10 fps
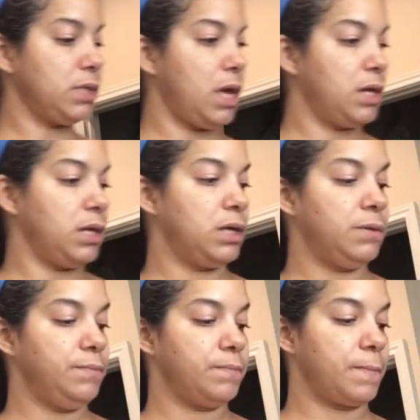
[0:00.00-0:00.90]
onion.
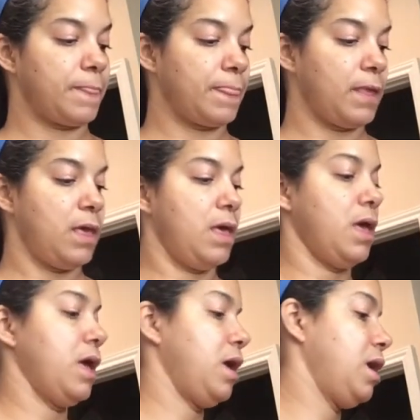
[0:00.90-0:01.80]

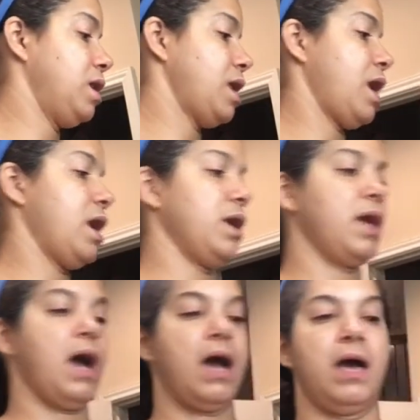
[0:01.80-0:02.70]
And I
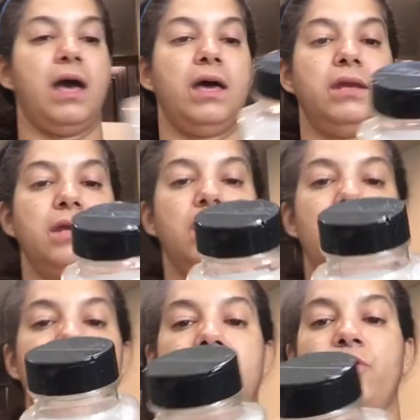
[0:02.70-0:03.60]
got
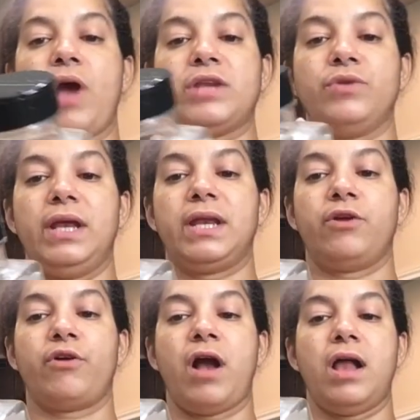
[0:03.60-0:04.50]
graduated
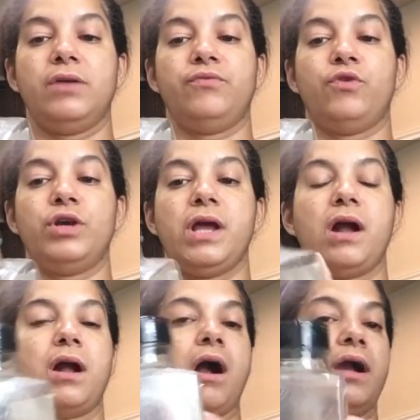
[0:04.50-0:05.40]
California
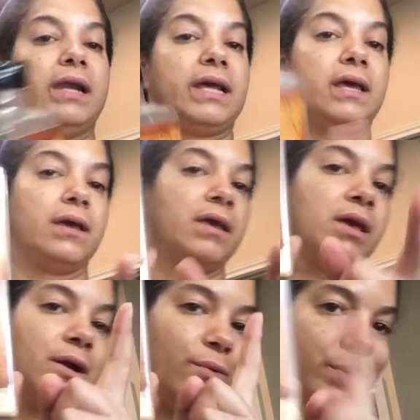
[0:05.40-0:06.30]
garlic.
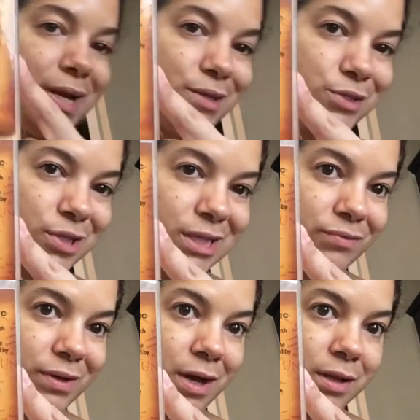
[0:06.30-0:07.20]
When I used to live
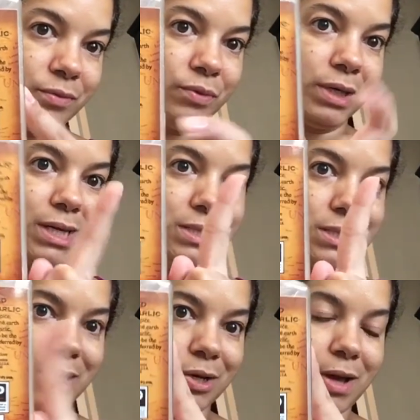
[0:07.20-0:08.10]
in California,
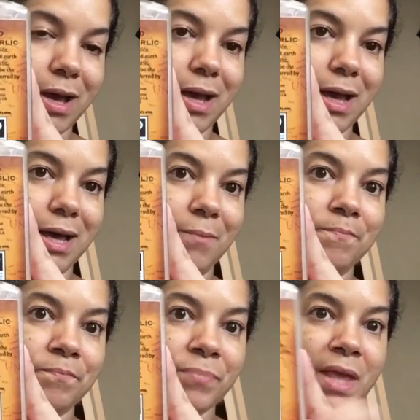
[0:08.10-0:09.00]
so I
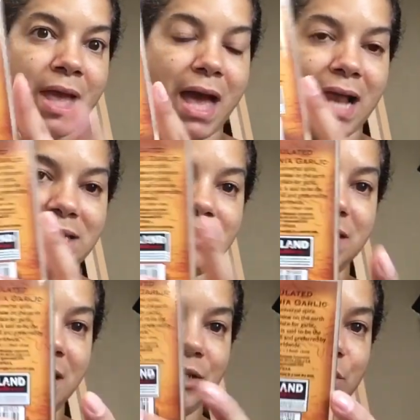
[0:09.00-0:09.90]

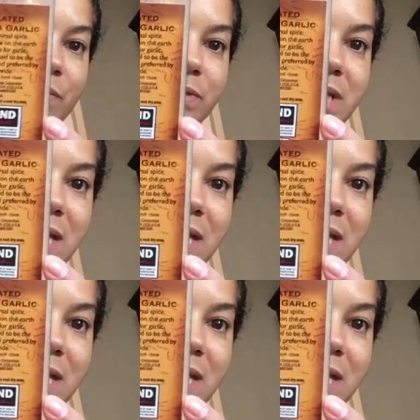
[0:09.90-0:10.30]
used to live in San